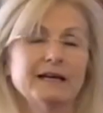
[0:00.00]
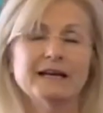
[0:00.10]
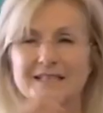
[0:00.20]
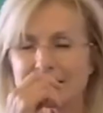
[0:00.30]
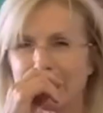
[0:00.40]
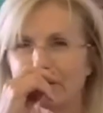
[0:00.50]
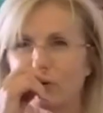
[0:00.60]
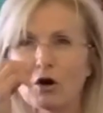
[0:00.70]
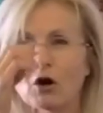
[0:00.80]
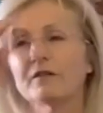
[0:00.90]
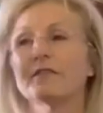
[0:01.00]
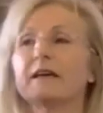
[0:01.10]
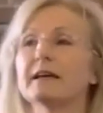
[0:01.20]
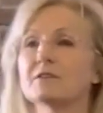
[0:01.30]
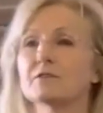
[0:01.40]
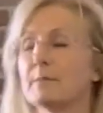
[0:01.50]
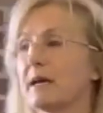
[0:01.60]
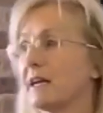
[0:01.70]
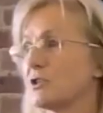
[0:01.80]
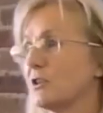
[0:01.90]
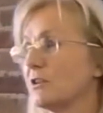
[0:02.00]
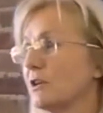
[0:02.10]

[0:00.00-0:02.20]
It's kind of a hard thing to imagine.